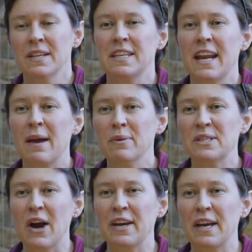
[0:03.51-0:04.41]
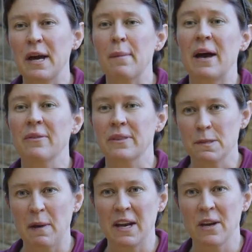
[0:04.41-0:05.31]
Today we're talking about the
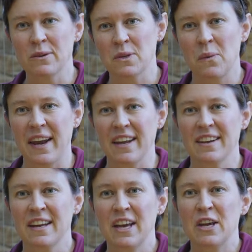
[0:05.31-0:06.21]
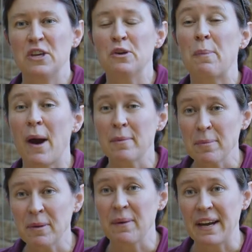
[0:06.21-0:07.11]
spot-nosed guenon. You
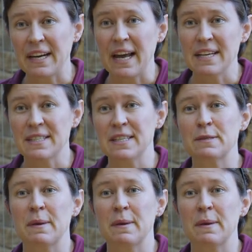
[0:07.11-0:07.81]
probably recognize these